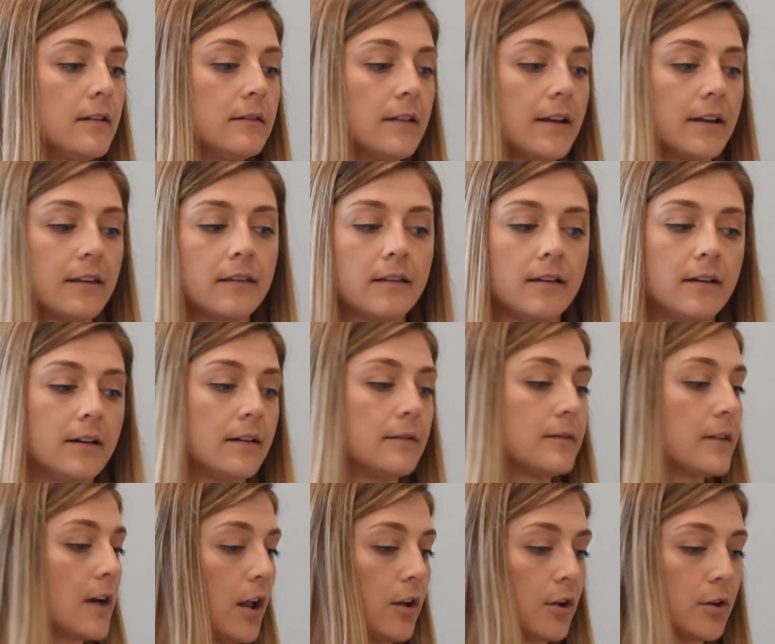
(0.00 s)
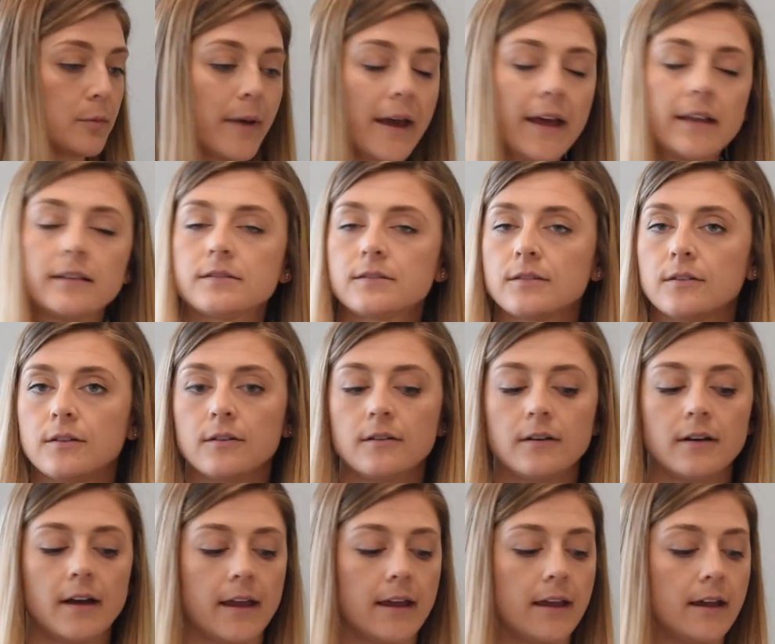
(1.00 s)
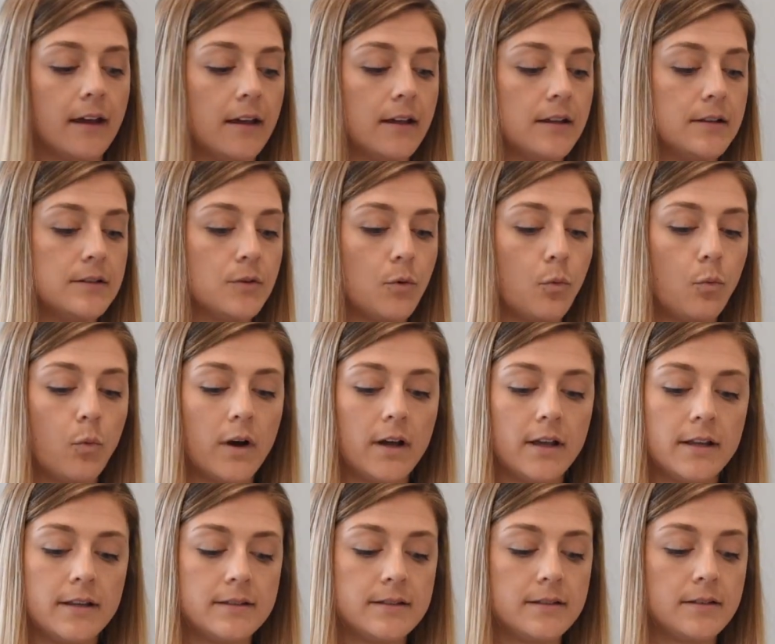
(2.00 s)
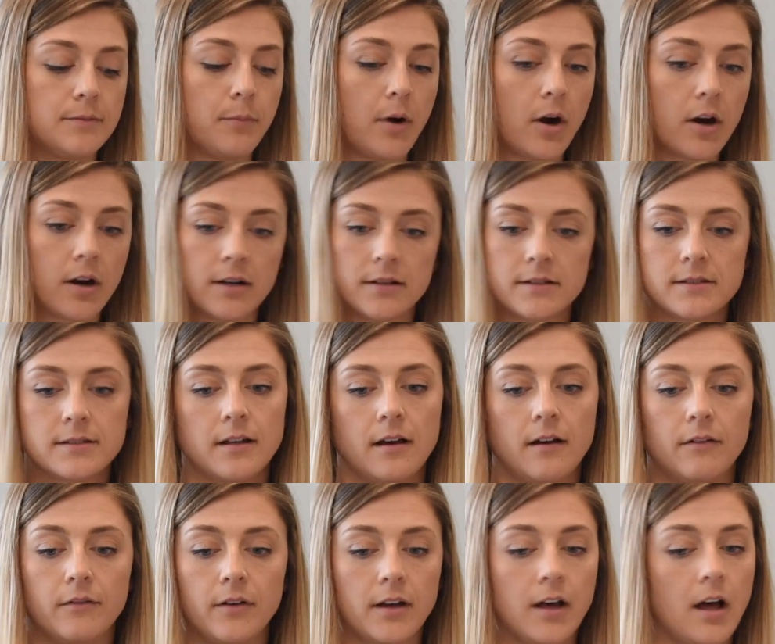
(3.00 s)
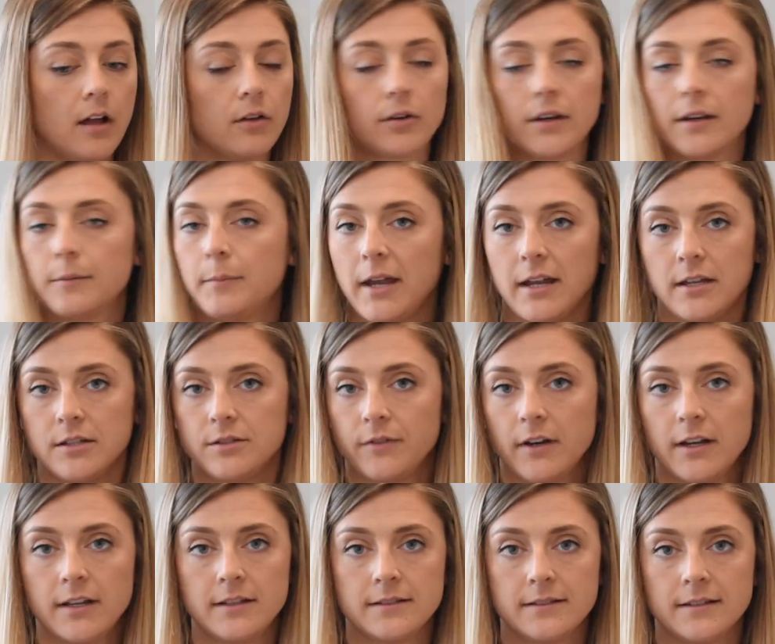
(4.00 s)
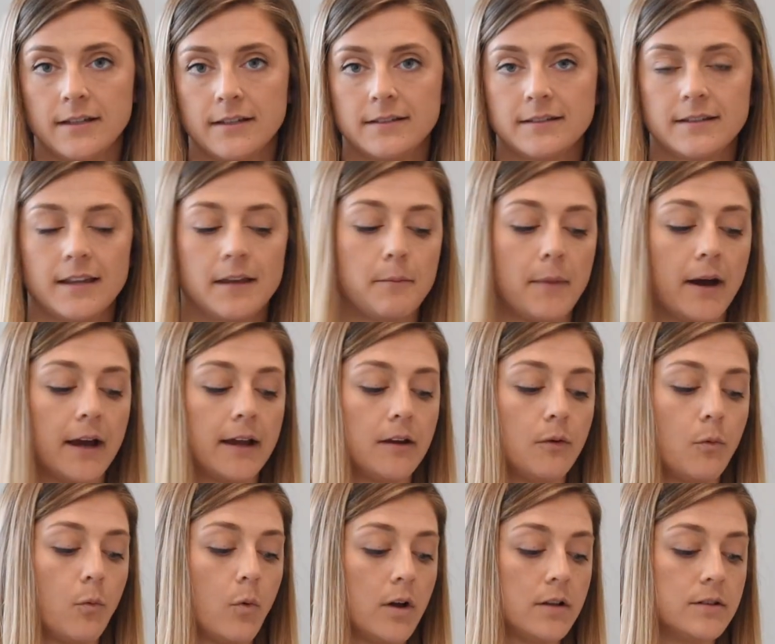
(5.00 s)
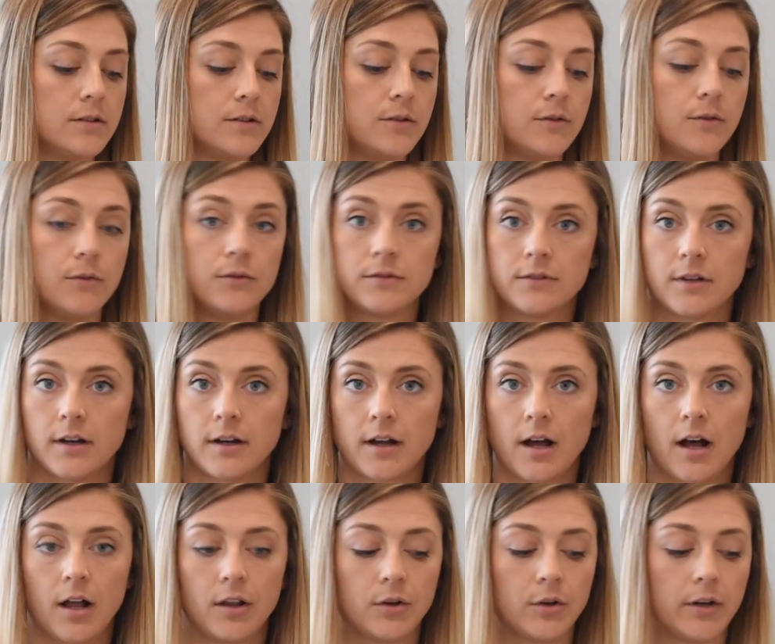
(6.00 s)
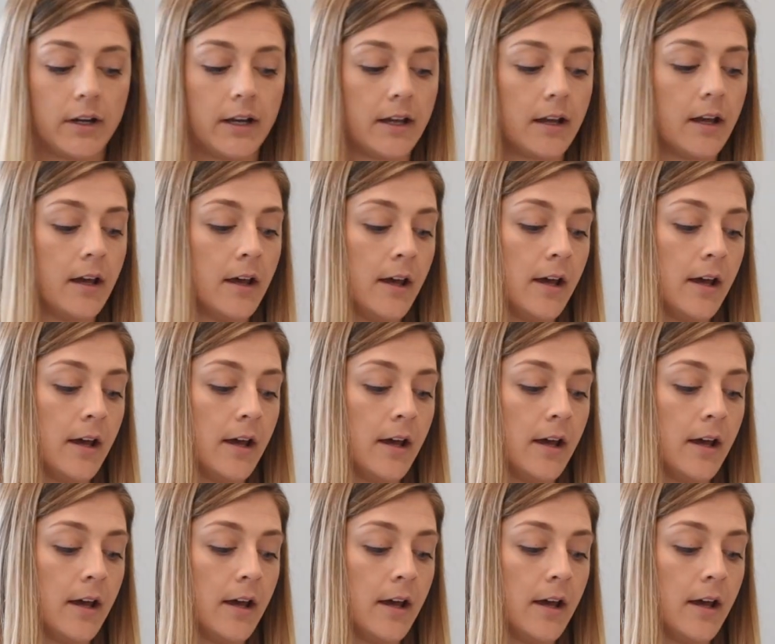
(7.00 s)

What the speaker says: like the colored pencil and what parts of a coloring page, for instance, they might want to start coloring.